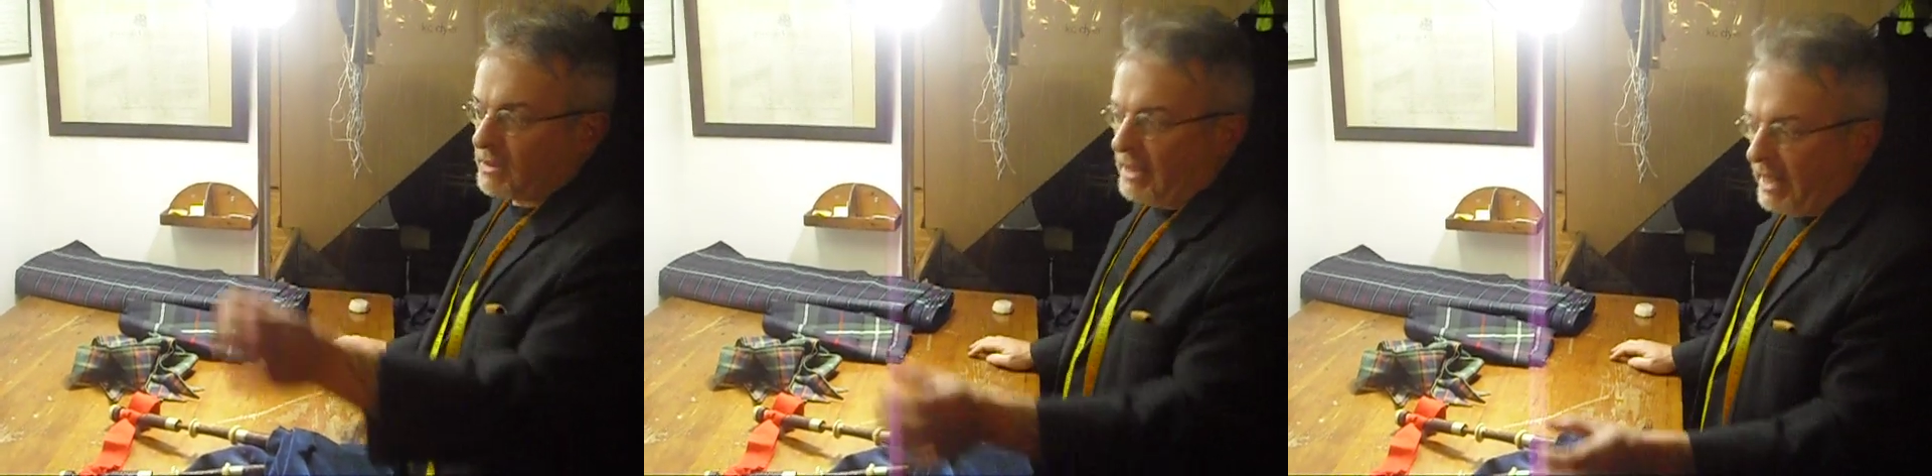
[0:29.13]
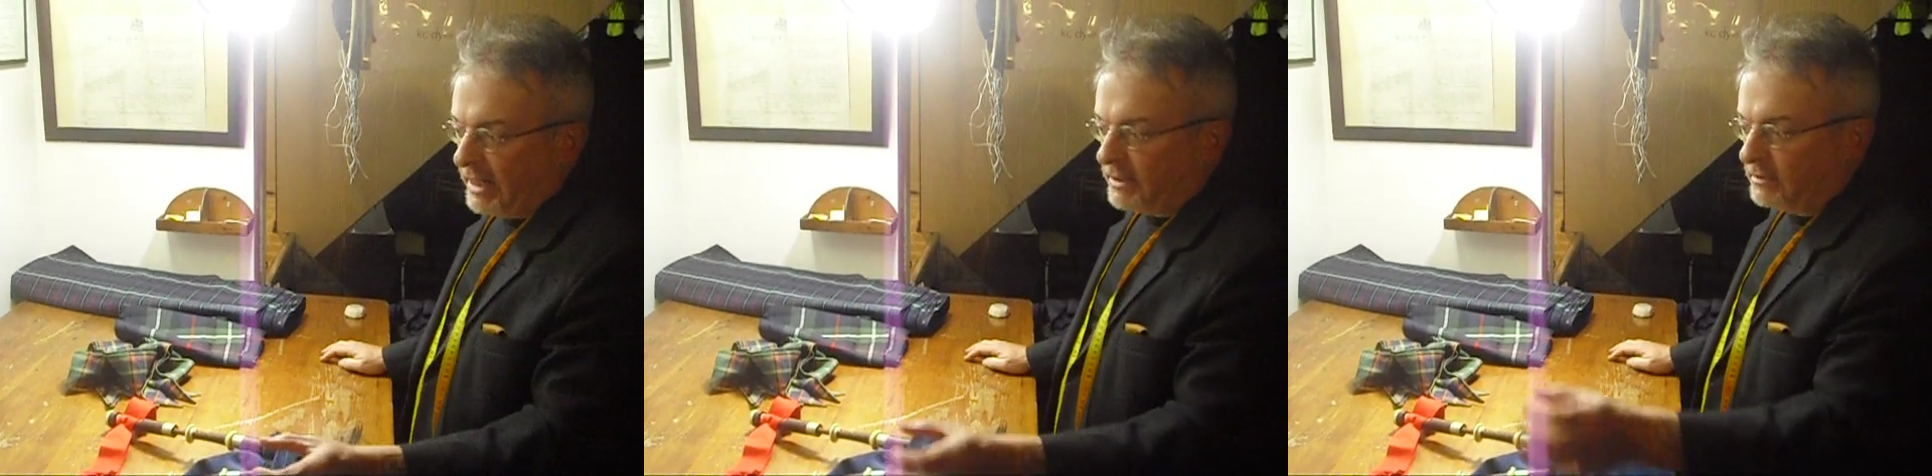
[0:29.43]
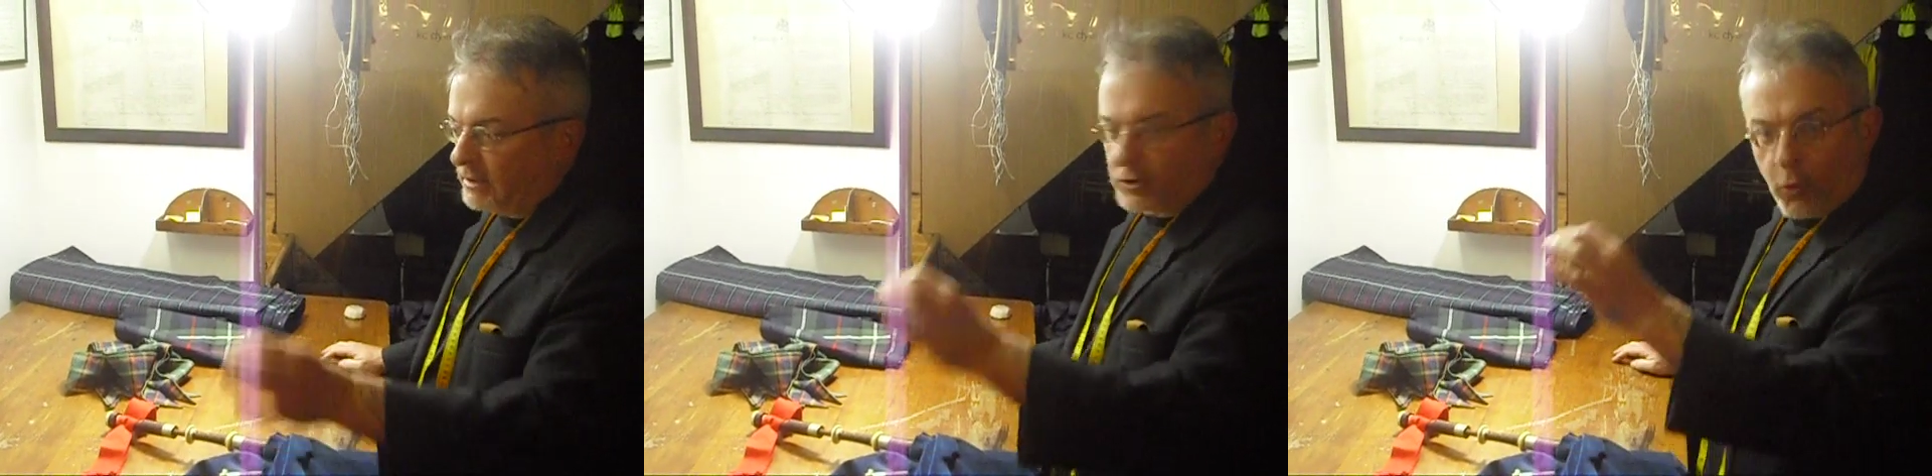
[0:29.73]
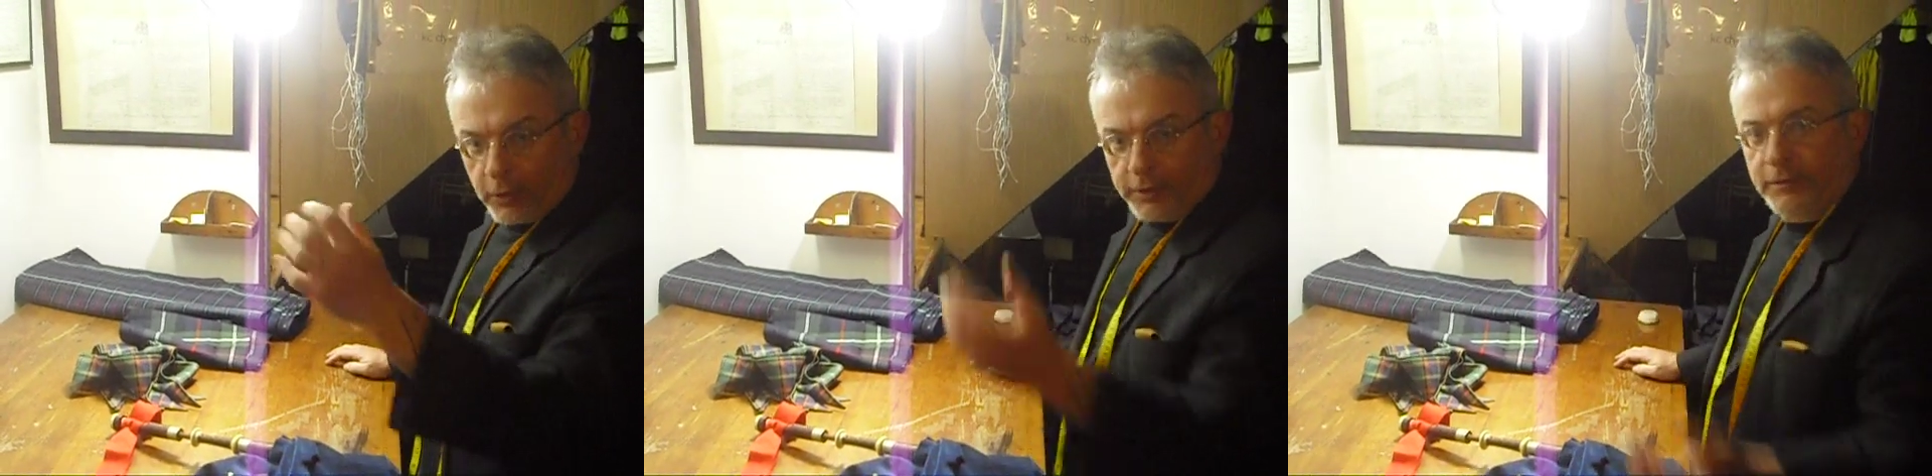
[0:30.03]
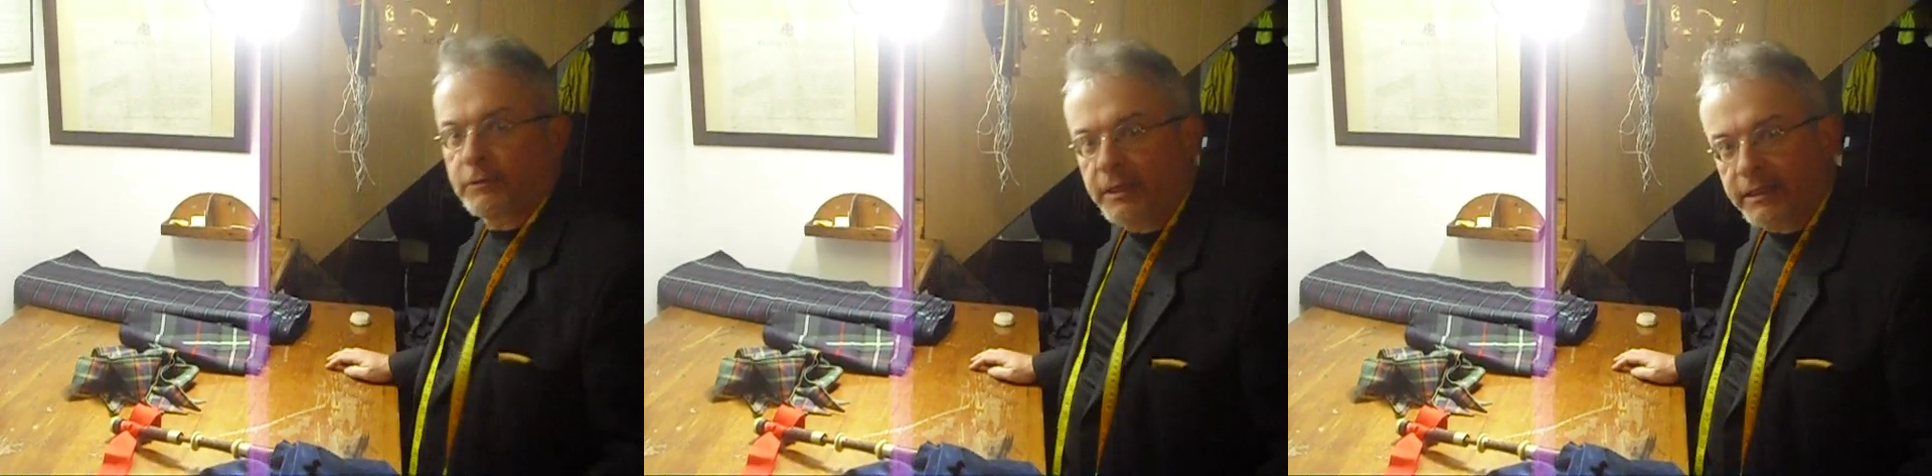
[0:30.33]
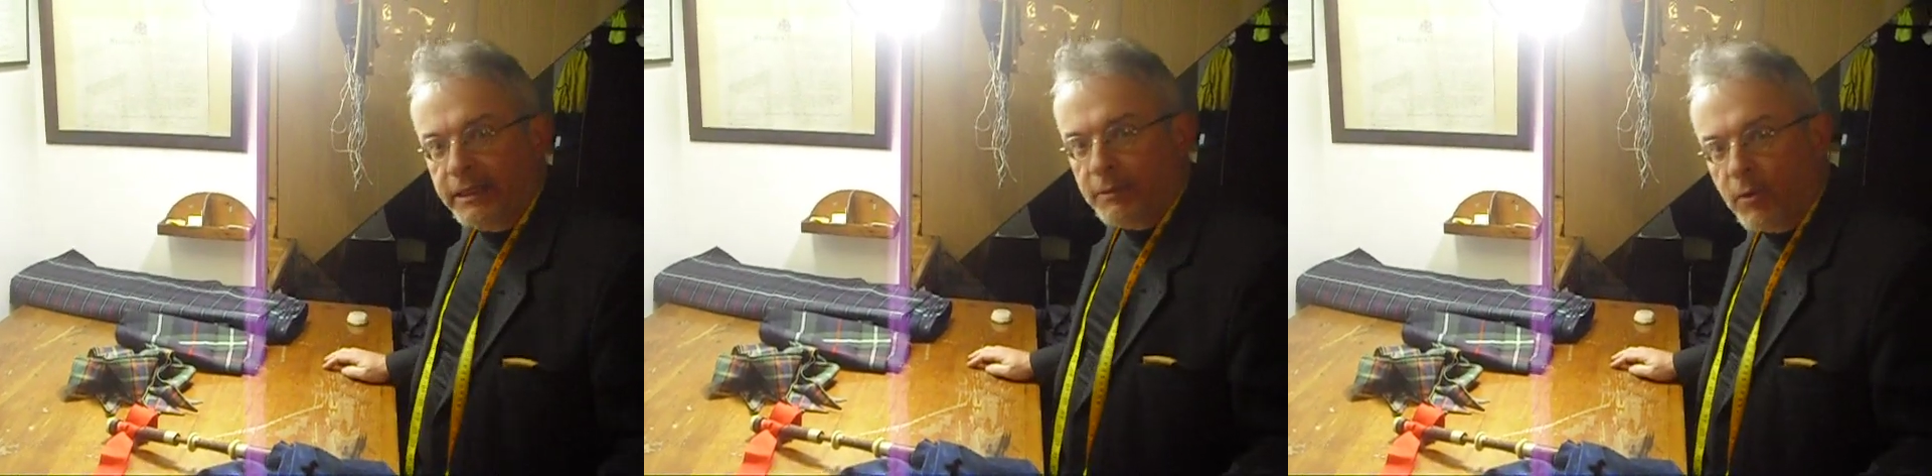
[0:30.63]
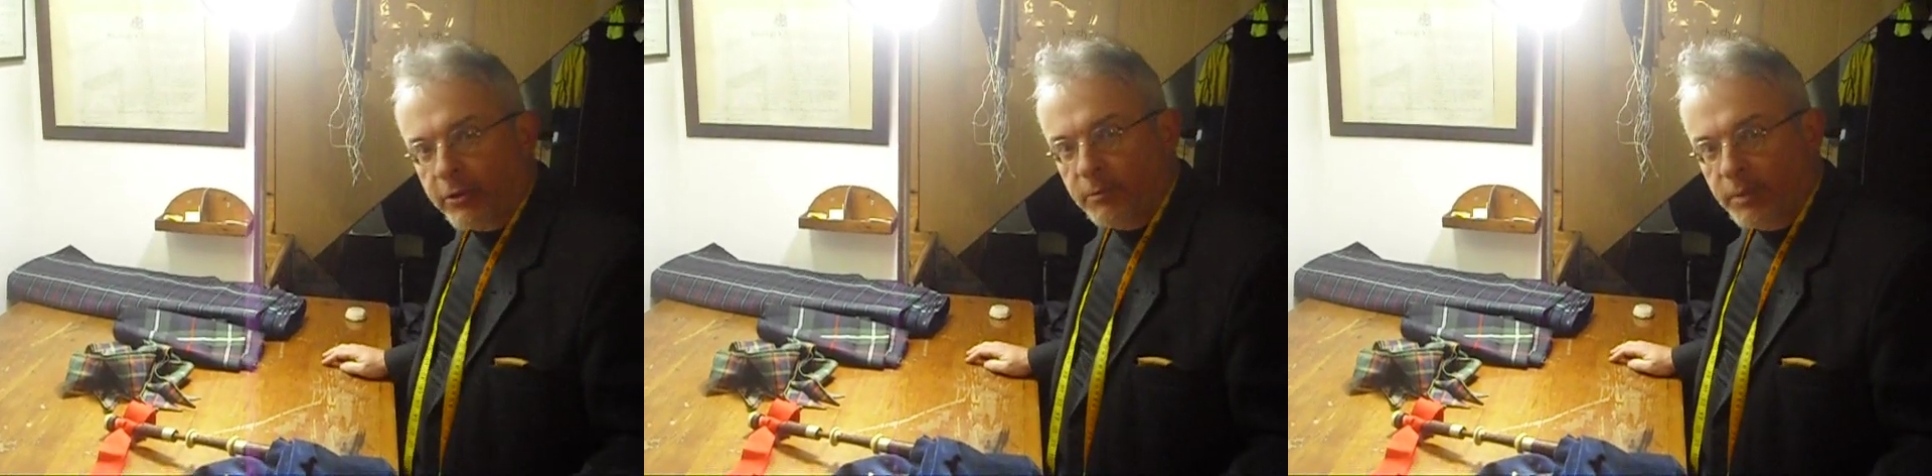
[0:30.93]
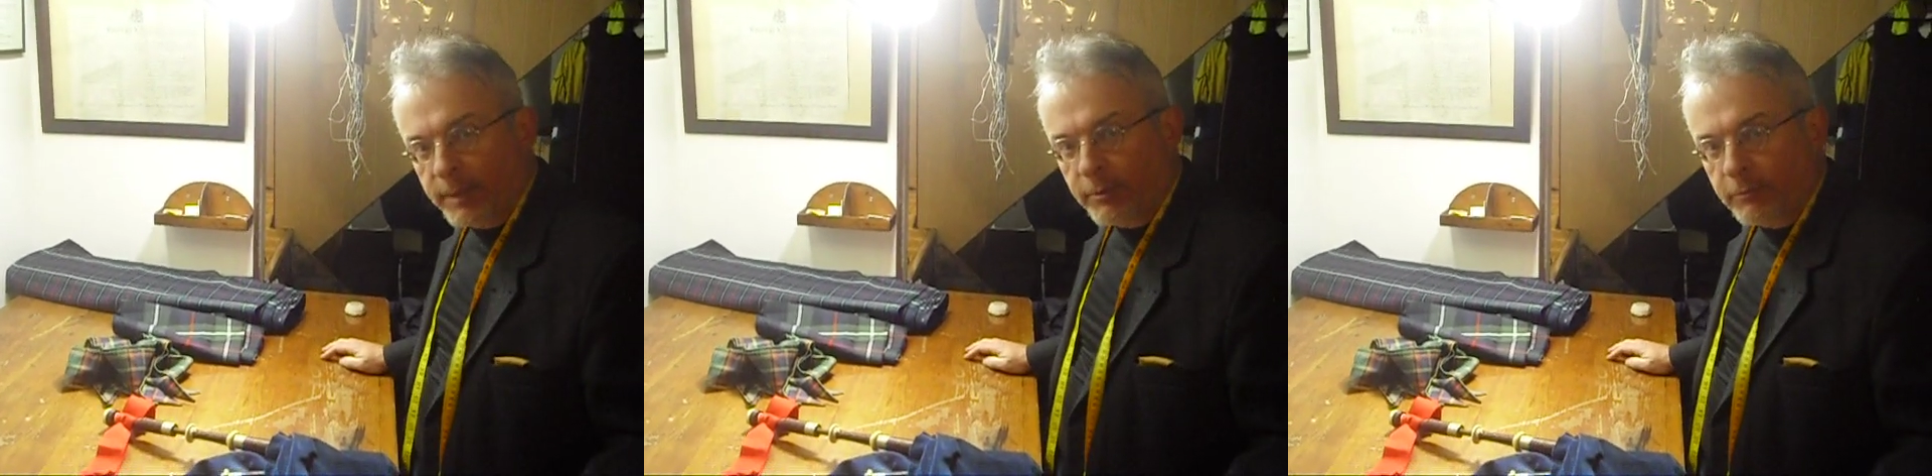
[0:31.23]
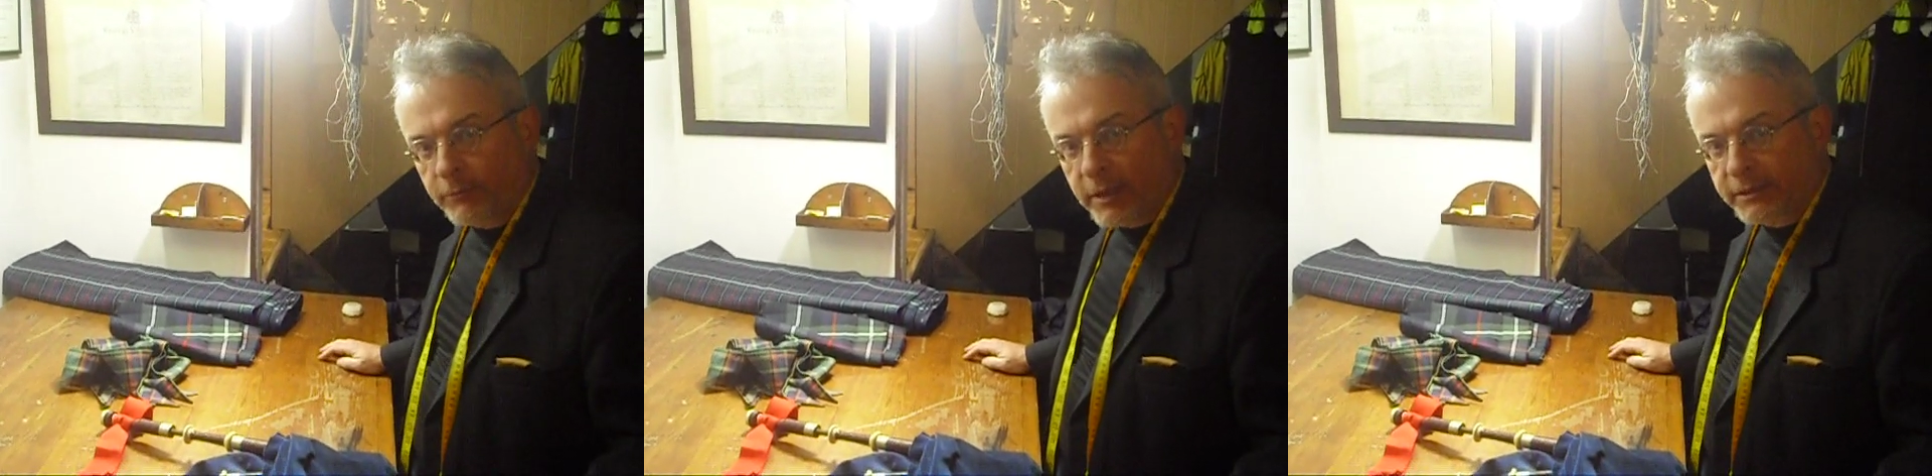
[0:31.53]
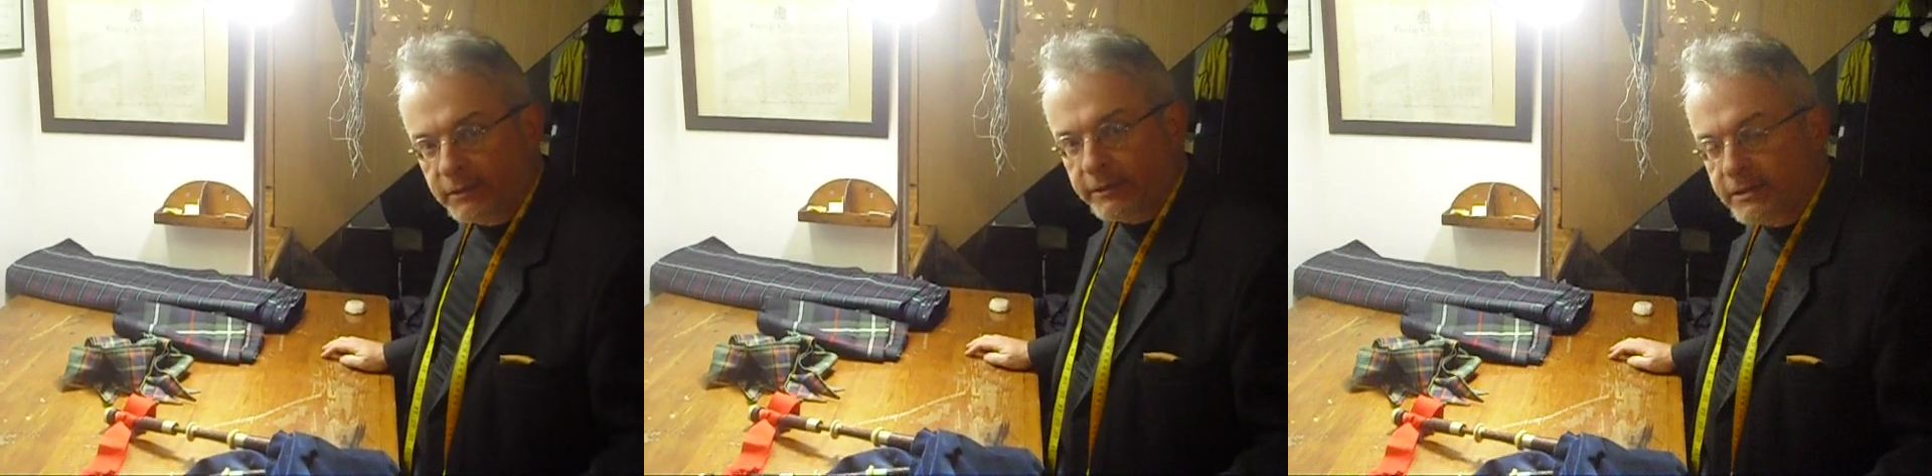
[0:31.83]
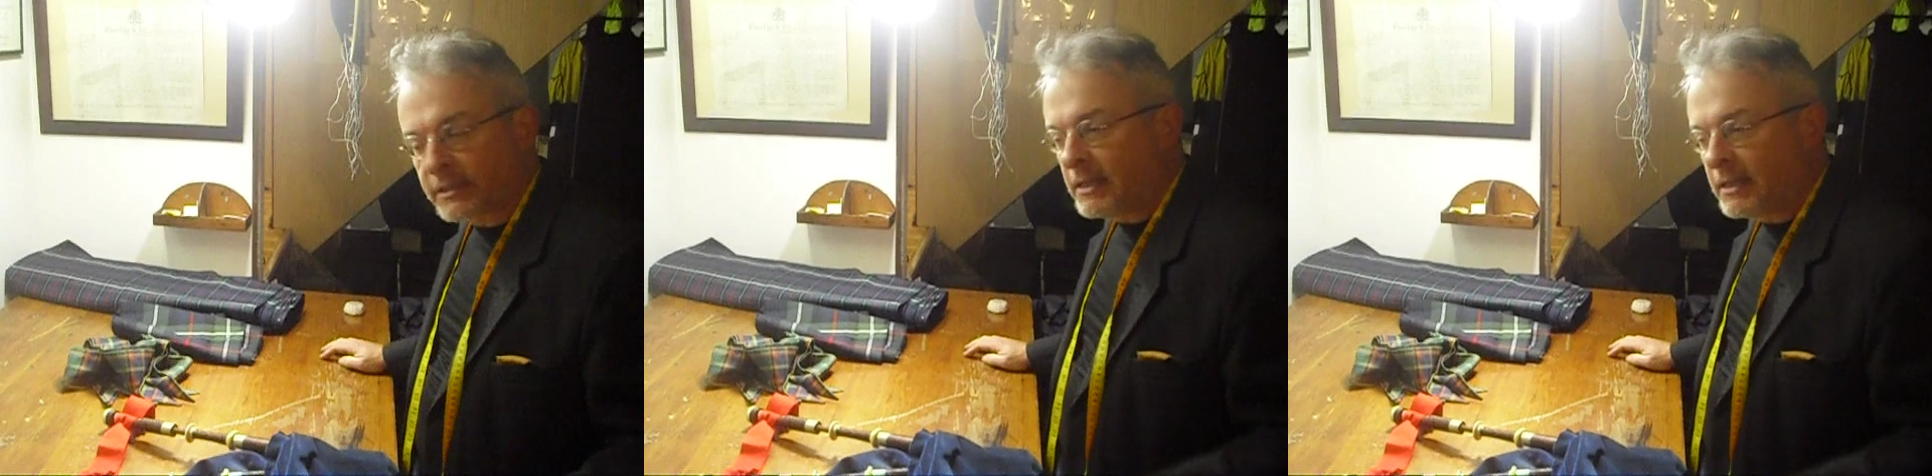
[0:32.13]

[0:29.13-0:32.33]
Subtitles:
a cord that any modern piper would recognize.